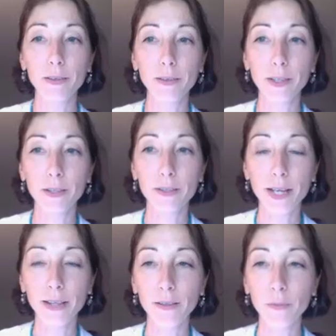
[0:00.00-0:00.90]
There's
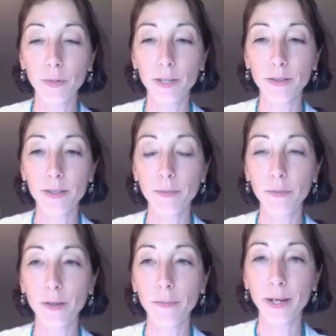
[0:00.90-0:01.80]
that little printer
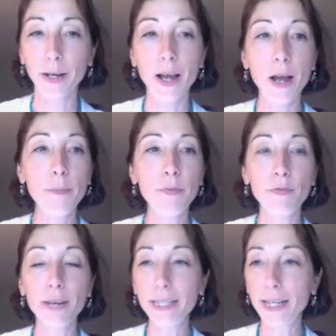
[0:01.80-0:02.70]
symbol up there.
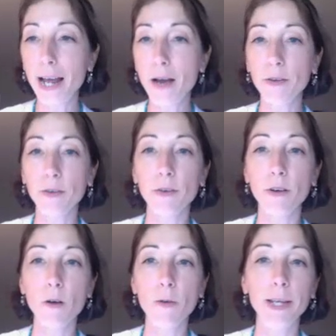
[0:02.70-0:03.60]
Print it out. You're
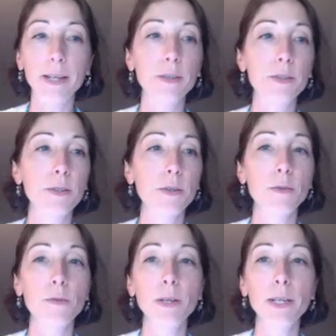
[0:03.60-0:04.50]
going
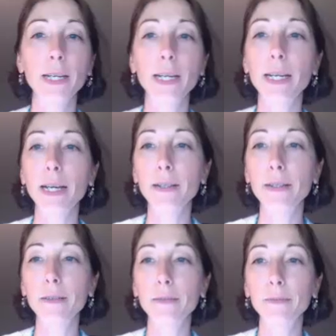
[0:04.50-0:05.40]
to need it.